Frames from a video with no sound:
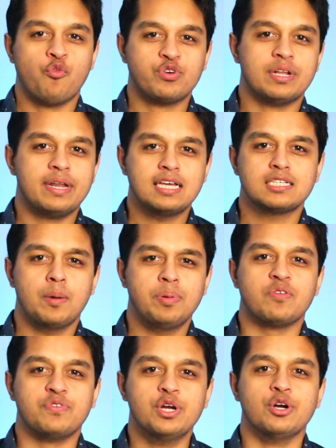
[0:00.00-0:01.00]
For the next
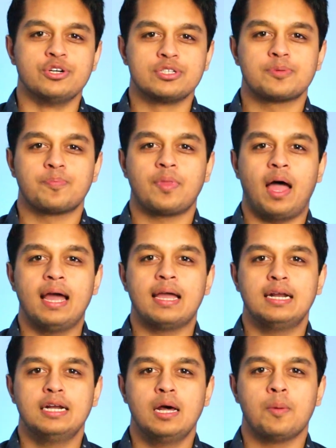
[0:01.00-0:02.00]
couple of years, I
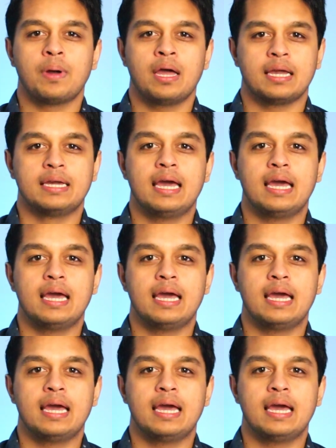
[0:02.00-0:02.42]
ended up